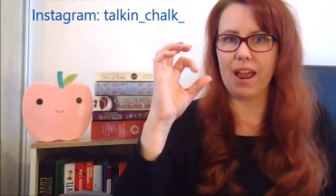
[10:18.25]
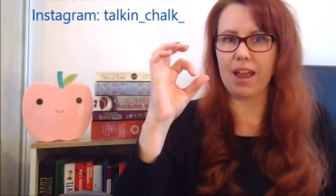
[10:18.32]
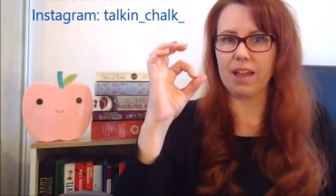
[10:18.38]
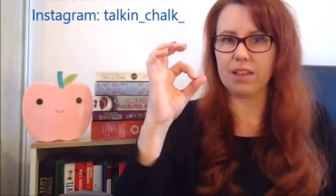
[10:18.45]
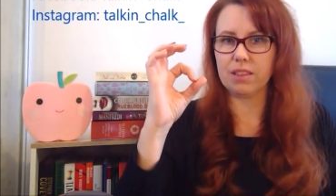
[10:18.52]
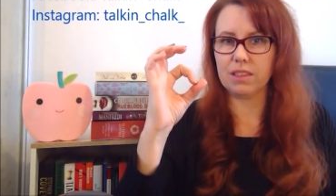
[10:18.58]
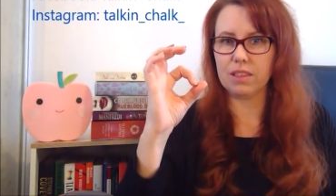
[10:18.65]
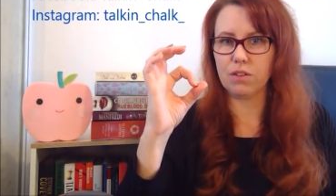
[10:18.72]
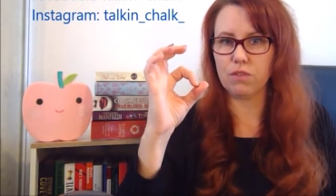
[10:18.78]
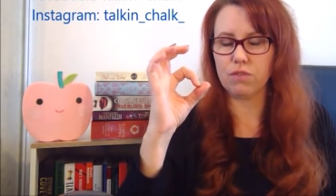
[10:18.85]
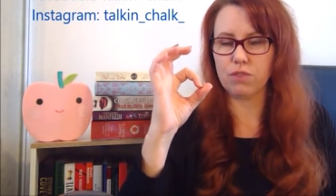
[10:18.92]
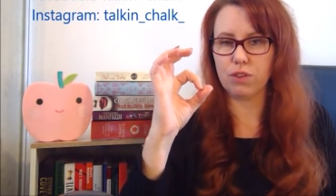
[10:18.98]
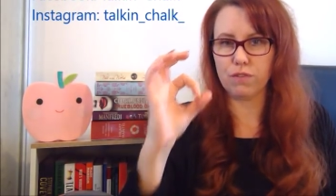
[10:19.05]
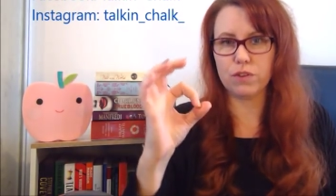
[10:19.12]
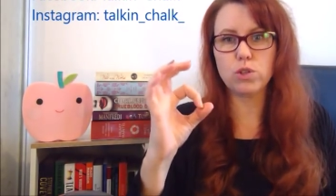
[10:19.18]
and
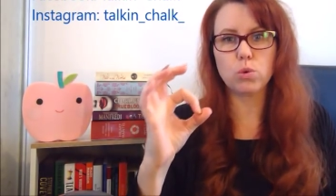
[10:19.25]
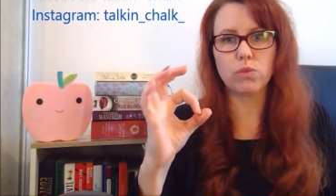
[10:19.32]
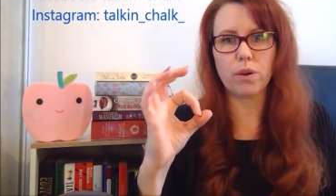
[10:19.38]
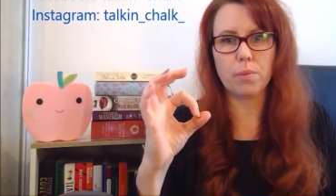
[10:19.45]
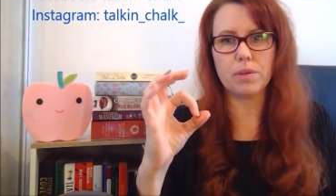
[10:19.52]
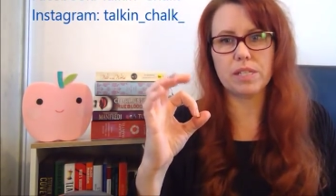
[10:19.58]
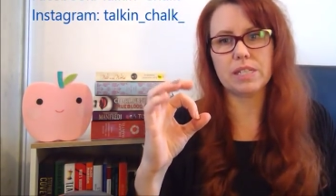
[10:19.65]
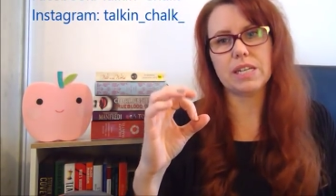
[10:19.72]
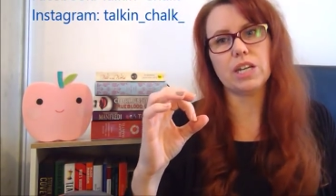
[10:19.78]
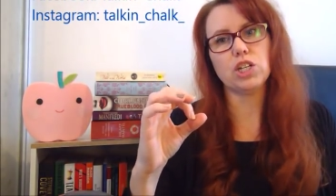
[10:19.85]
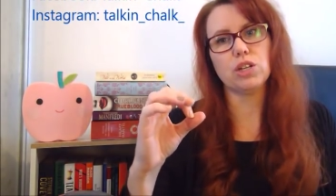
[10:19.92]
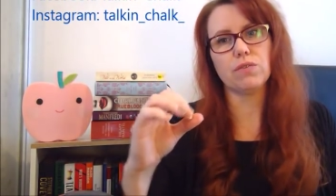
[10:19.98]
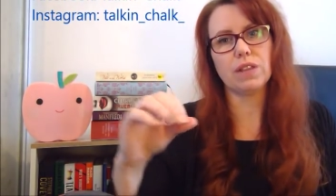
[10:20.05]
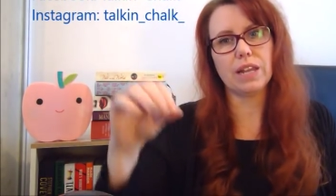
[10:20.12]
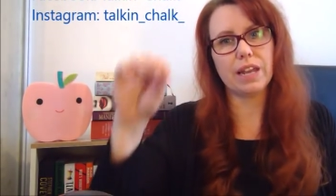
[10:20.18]
the visual
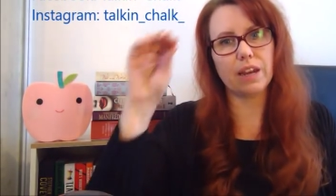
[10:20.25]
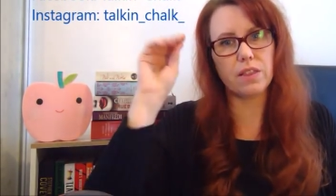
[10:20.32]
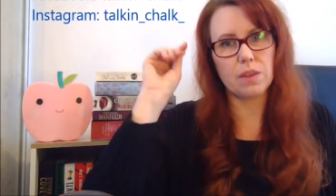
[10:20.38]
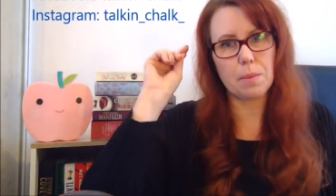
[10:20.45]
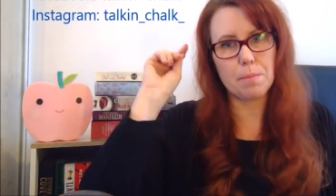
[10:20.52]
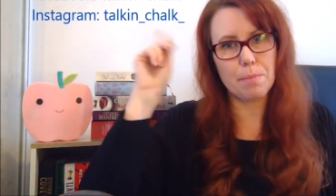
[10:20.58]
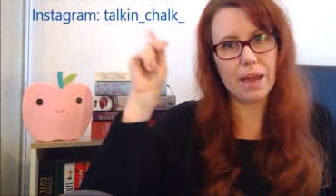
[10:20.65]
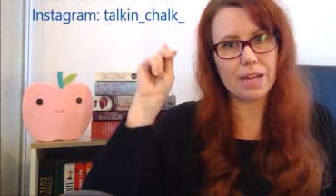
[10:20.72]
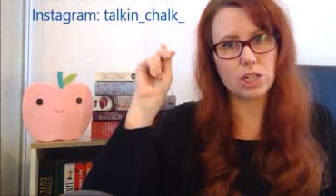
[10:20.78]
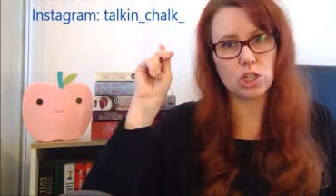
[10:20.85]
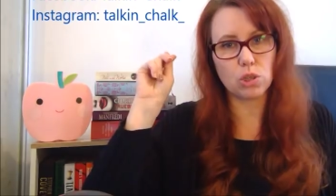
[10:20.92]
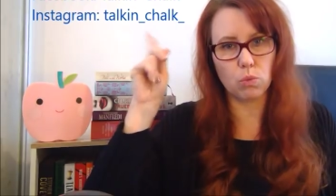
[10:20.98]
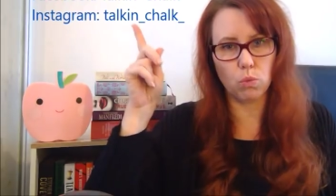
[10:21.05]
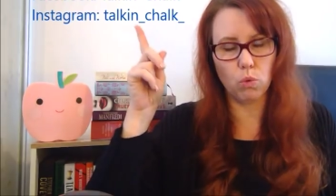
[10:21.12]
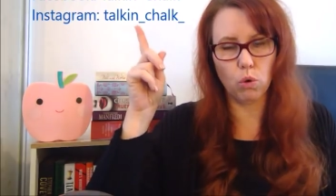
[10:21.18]
representation of the letter that
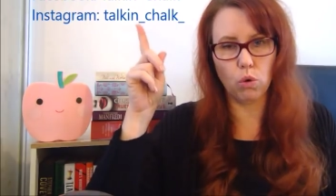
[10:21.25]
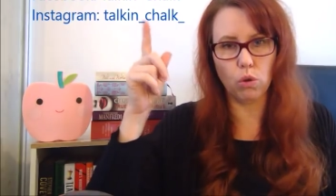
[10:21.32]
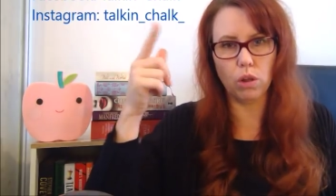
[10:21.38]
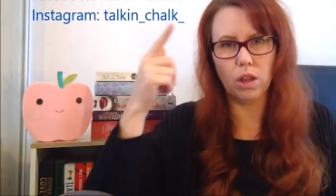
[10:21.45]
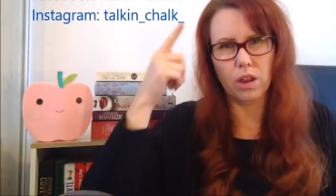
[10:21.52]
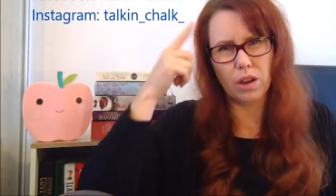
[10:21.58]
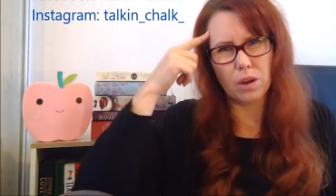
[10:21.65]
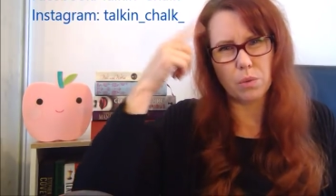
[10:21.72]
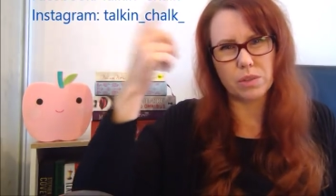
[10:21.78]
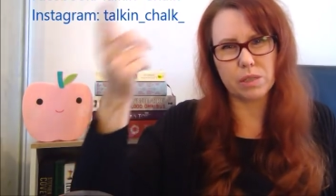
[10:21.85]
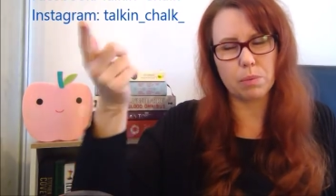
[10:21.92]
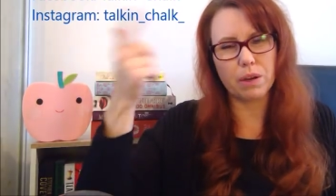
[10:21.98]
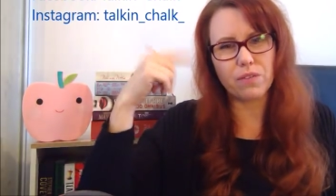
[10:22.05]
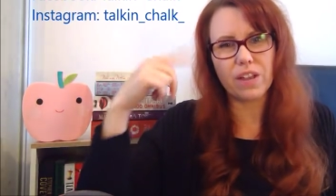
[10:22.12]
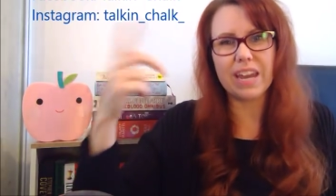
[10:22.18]
matched the wall was
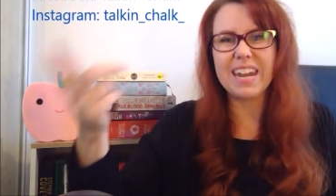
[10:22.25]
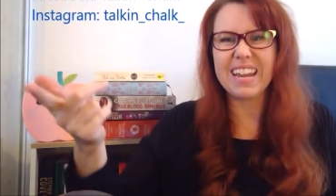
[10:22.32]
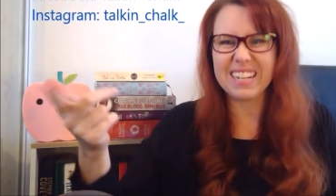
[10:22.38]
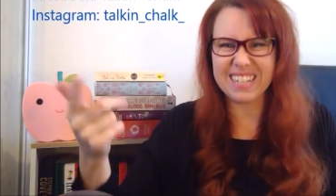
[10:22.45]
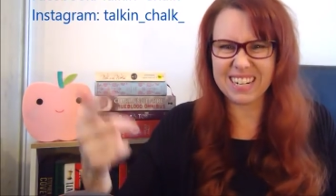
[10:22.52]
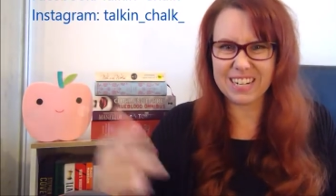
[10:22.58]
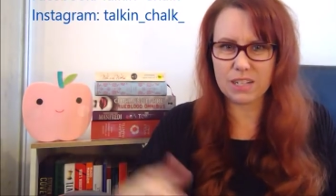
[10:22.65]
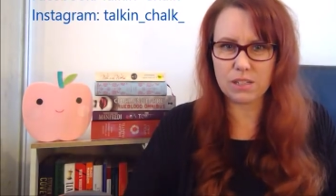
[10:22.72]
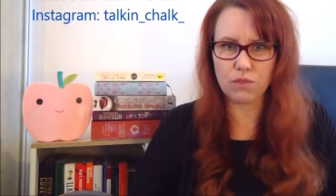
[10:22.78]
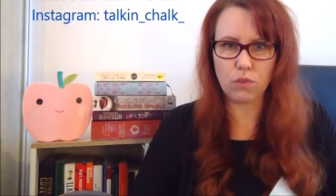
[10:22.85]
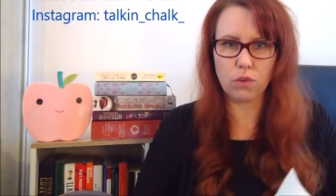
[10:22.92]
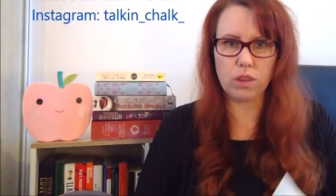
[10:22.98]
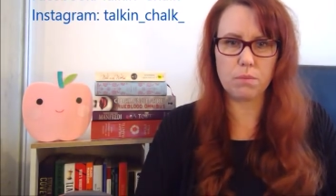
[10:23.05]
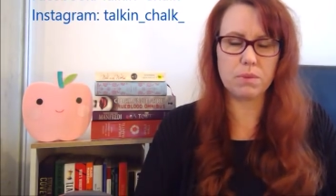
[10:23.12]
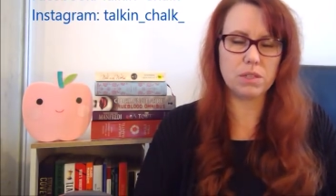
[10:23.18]
a bit of connectedness
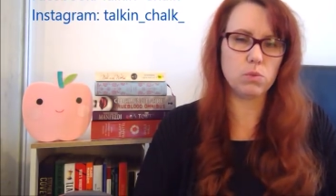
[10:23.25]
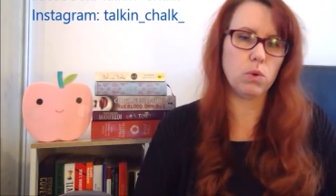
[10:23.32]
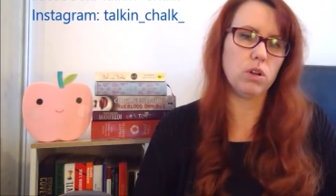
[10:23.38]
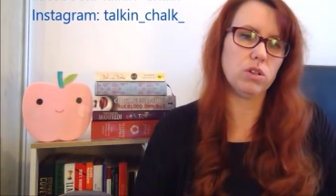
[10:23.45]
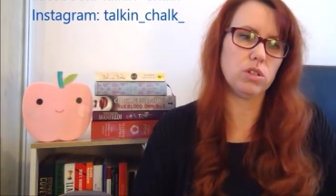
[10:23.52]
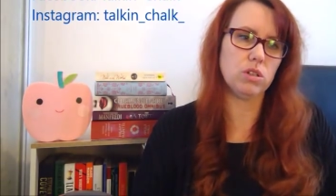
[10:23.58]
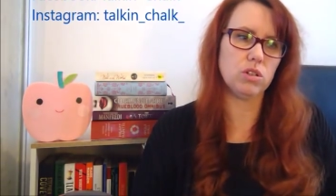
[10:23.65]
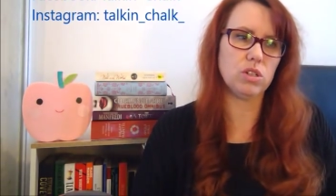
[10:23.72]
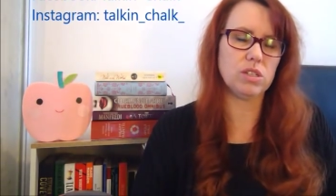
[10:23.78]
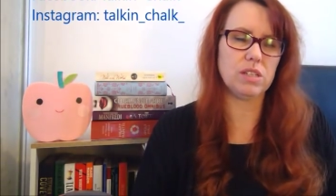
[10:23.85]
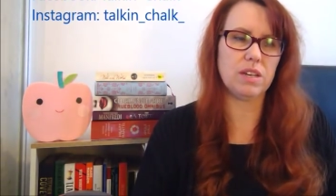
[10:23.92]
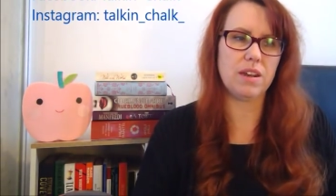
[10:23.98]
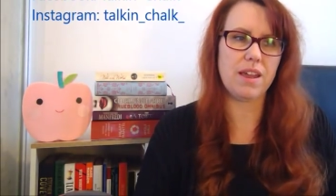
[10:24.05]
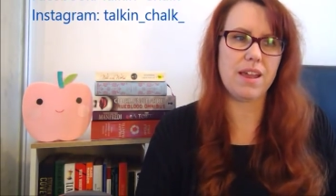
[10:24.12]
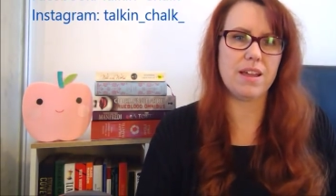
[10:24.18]
for them as well, to just
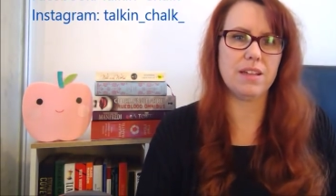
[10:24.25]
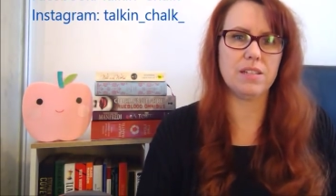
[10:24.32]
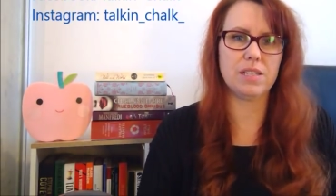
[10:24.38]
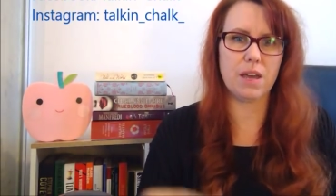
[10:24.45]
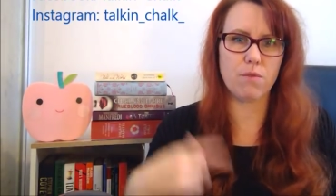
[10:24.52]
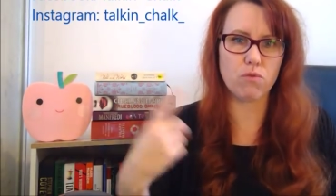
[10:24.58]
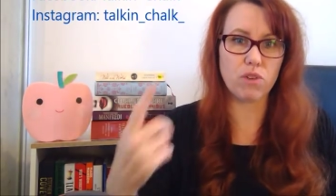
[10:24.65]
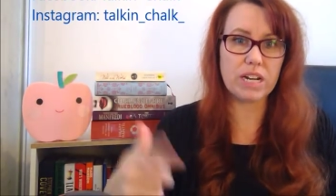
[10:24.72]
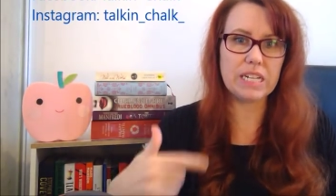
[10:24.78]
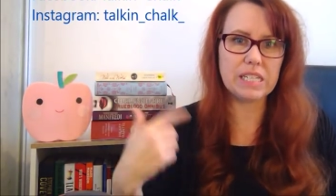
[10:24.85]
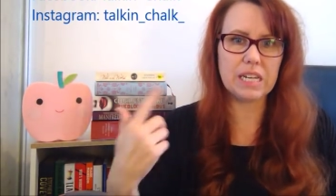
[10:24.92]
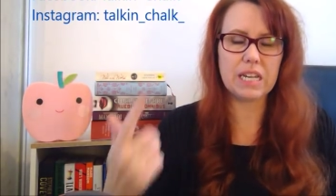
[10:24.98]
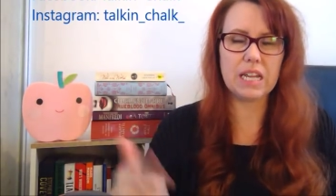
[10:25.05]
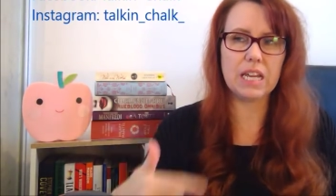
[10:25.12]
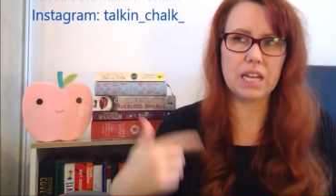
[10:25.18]
enhance that
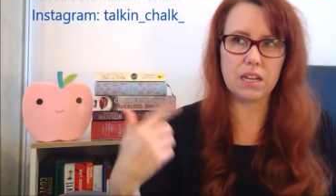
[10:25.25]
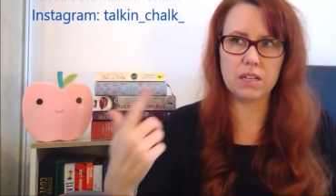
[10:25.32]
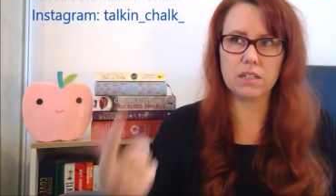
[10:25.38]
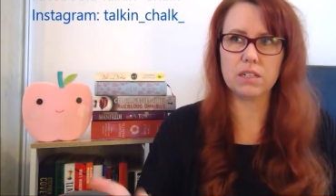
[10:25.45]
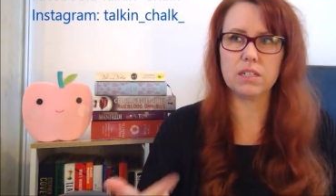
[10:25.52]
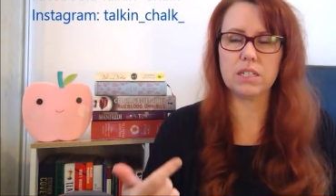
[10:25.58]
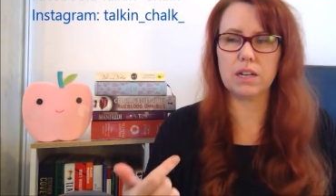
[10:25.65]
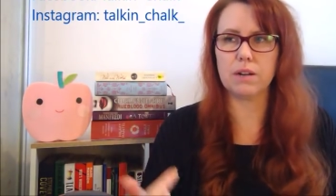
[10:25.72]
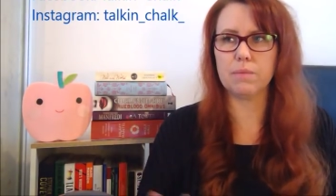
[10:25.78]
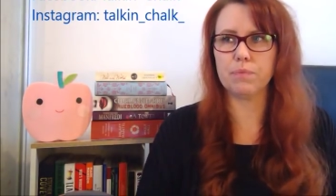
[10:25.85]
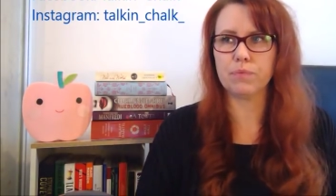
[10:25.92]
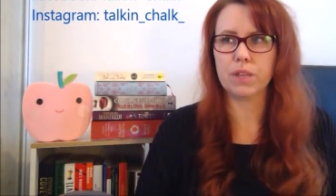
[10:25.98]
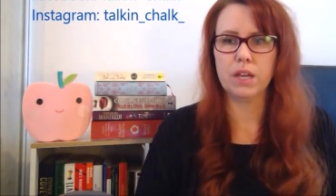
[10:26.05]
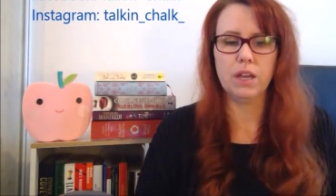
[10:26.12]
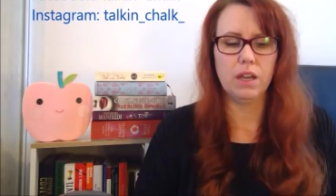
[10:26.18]
reasoning and
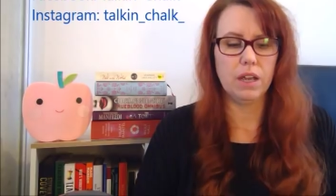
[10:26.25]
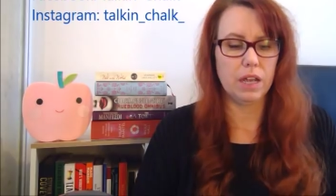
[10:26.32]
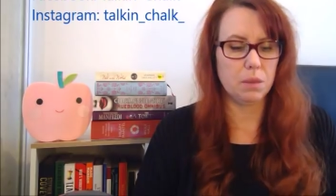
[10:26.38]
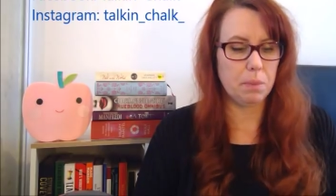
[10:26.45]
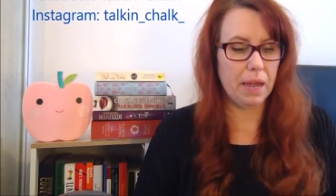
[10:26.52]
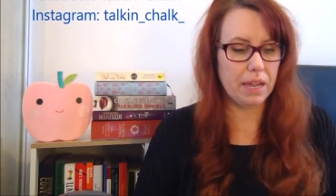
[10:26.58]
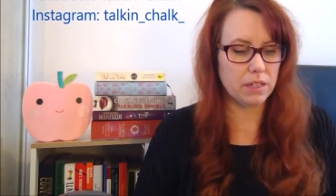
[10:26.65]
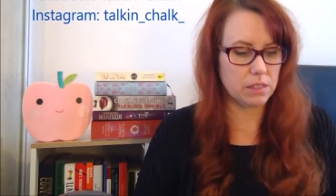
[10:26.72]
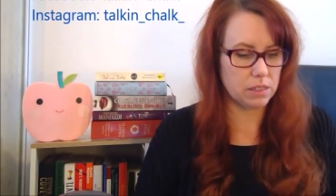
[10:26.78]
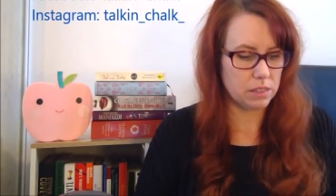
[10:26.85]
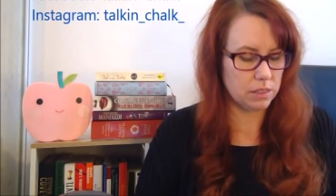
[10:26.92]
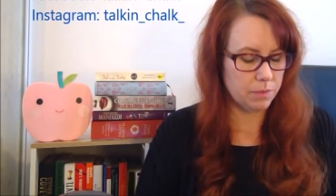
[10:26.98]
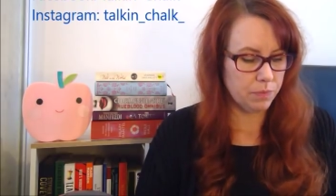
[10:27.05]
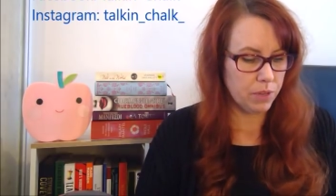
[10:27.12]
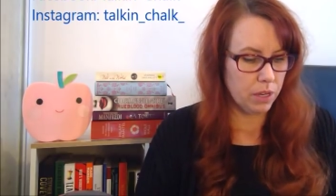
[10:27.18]

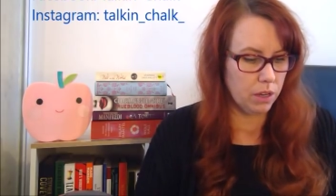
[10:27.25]
patterns.